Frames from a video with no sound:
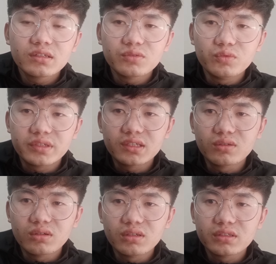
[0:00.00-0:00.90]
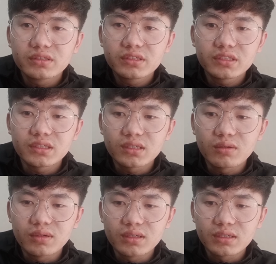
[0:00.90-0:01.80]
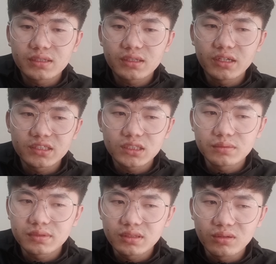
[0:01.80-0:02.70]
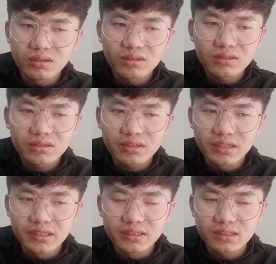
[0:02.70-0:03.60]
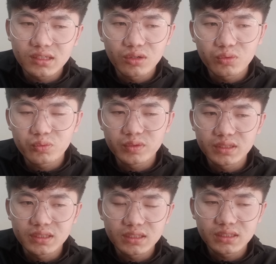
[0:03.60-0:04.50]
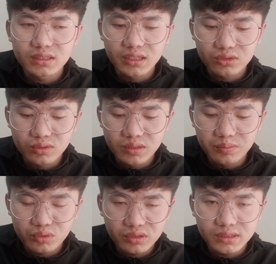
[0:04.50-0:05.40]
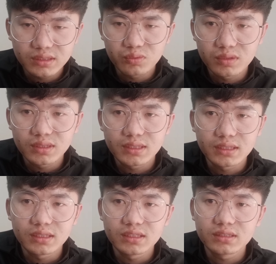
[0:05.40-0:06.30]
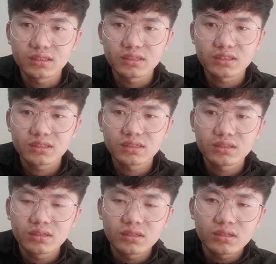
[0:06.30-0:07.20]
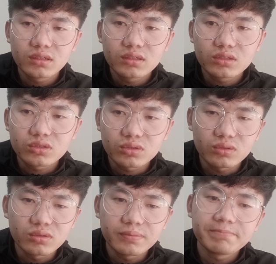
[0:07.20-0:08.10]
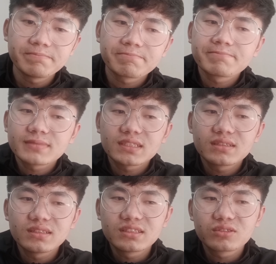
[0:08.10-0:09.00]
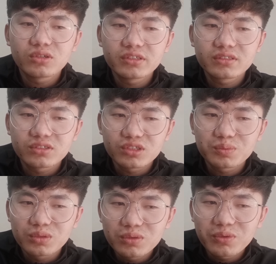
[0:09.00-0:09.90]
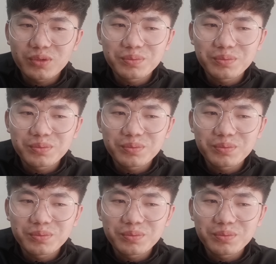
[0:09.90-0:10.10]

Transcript: we can all share our hardships and all, and how we actually proceed with the research. So it's quite useful for